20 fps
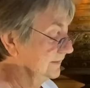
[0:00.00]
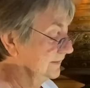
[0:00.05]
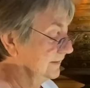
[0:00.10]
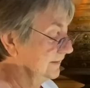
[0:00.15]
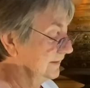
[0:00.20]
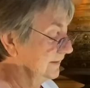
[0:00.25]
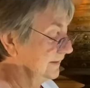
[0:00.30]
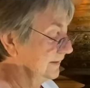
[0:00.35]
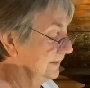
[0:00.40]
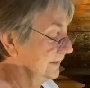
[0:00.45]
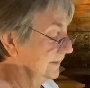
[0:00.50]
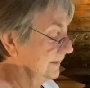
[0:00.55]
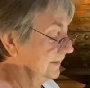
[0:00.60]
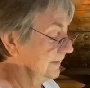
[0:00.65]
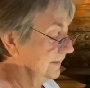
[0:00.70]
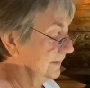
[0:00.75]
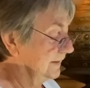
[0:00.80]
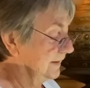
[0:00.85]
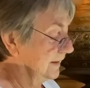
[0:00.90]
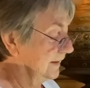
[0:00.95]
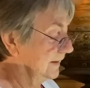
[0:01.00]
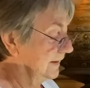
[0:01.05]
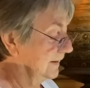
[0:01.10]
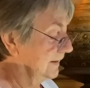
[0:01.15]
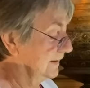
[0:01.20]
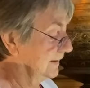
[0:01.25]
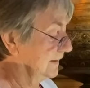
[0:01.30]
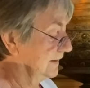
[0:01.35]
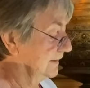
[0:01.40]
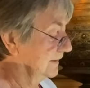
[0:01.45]

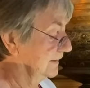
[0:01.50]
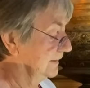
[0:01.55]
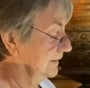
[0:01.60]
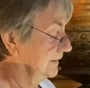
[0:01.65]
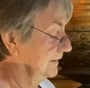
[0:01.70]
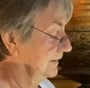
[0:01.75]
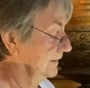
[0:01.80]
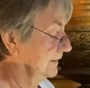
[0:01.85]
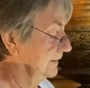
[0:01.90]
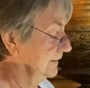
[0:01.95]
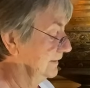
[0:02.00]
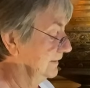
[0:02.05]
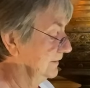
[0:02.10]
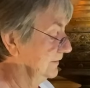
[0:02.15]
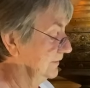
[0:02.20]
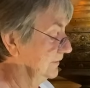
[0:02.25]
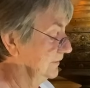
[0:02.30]
(no one is talking)